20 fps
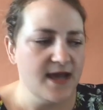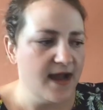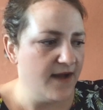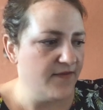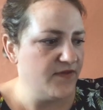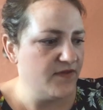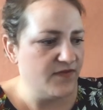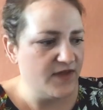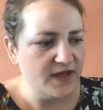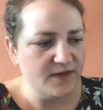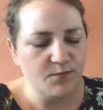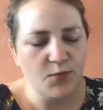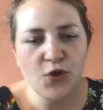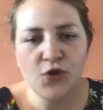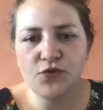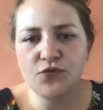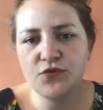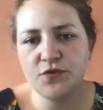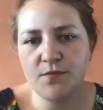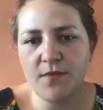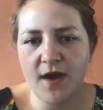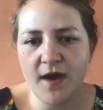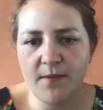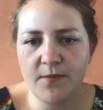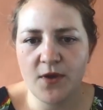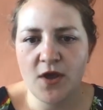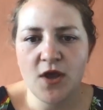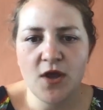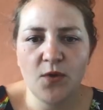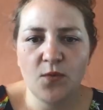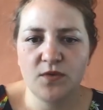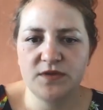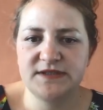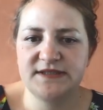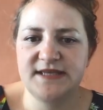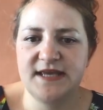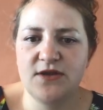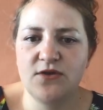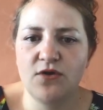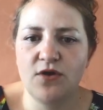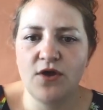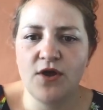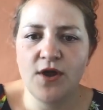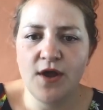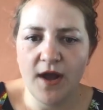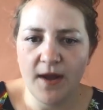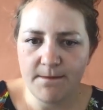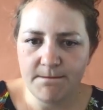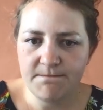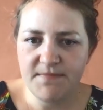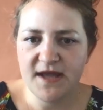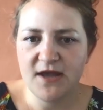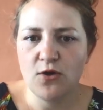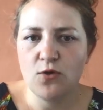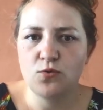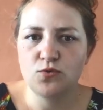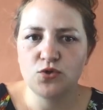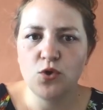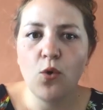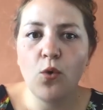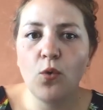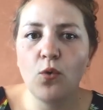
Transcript: and then they'd pull them up once they got a big old